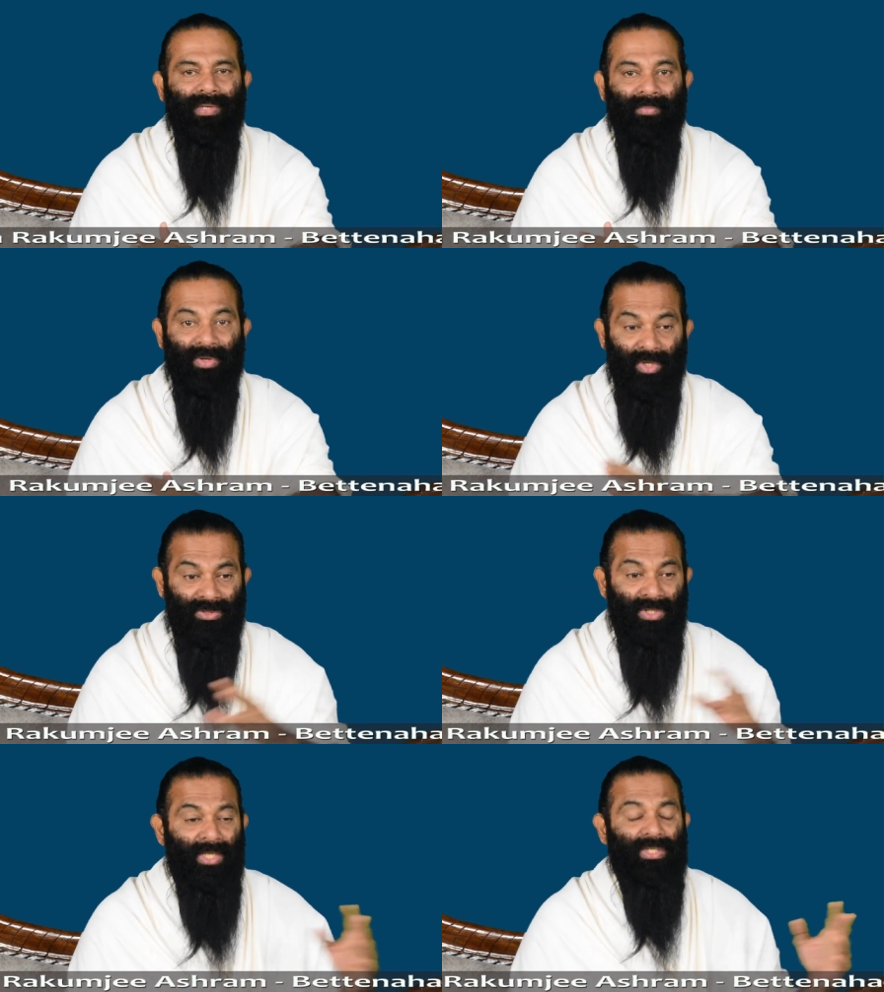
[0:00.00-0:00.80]

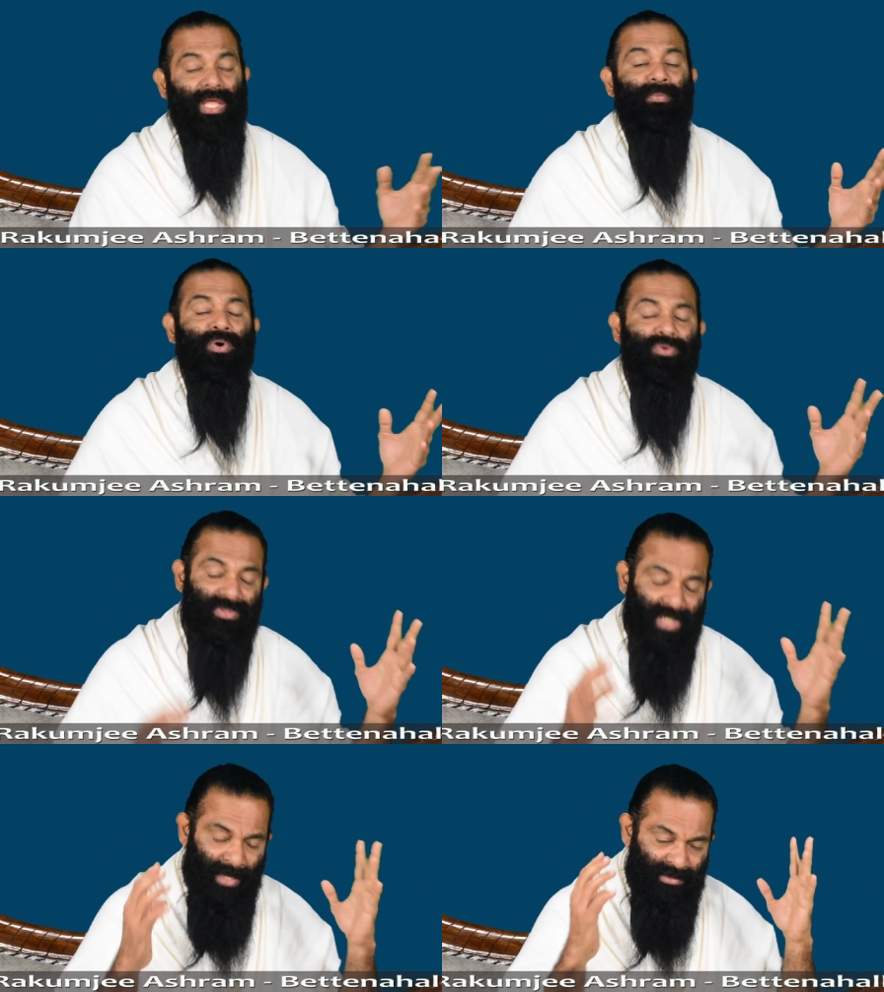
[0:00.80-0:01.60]
Because the amount
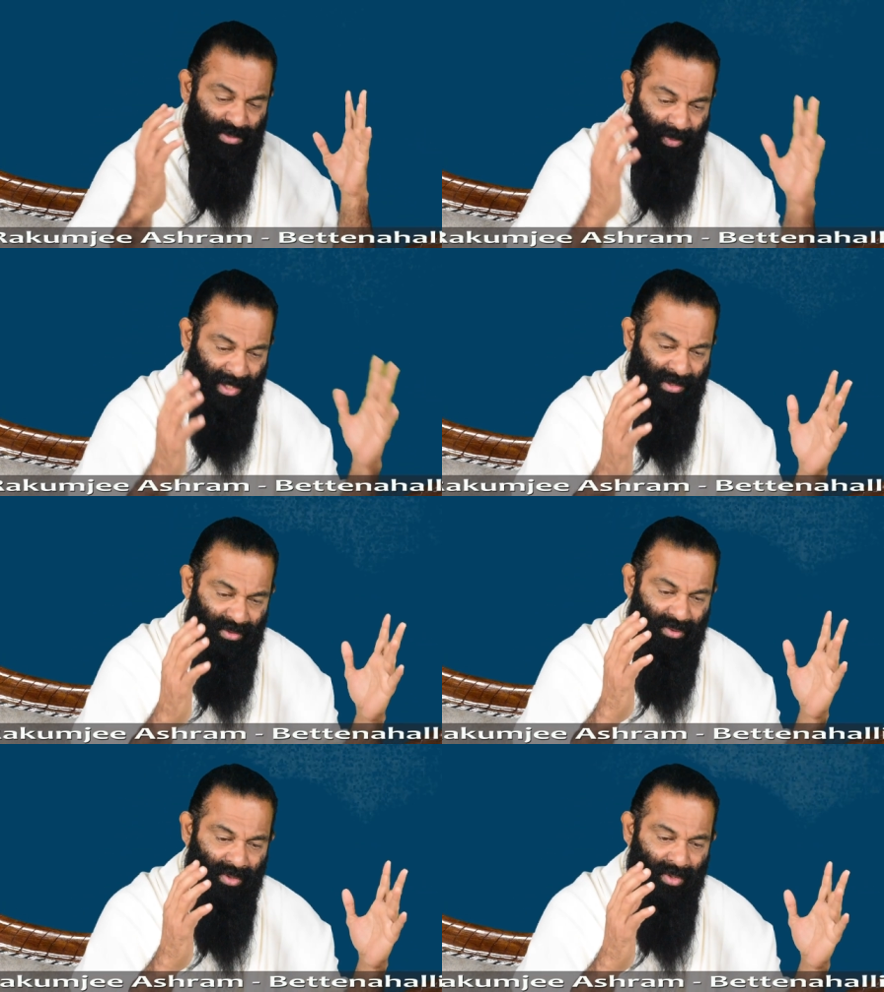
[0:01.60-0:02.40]
of time spent